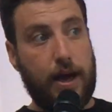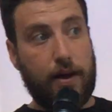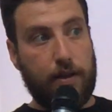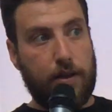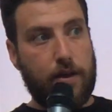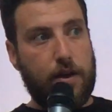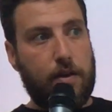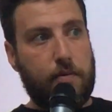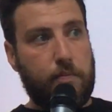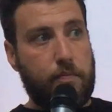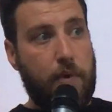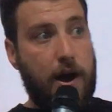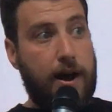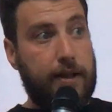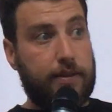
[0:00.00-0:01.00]
Yeah,
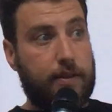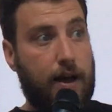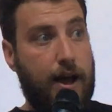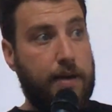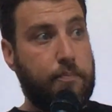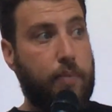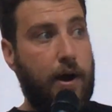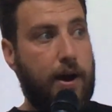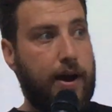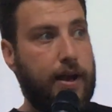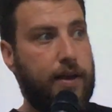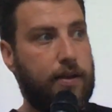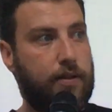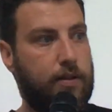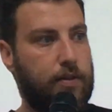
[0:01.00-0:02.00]
but I
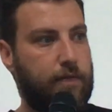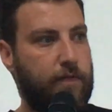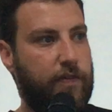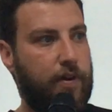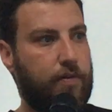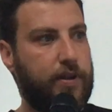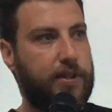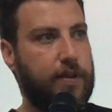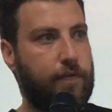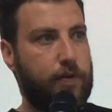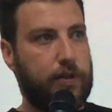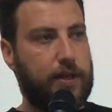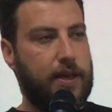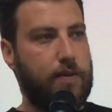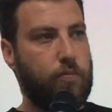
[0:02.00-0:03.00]
buy very
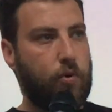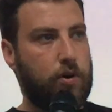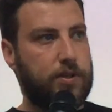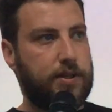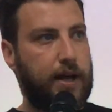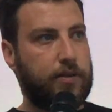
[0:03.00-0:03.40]
different keywords.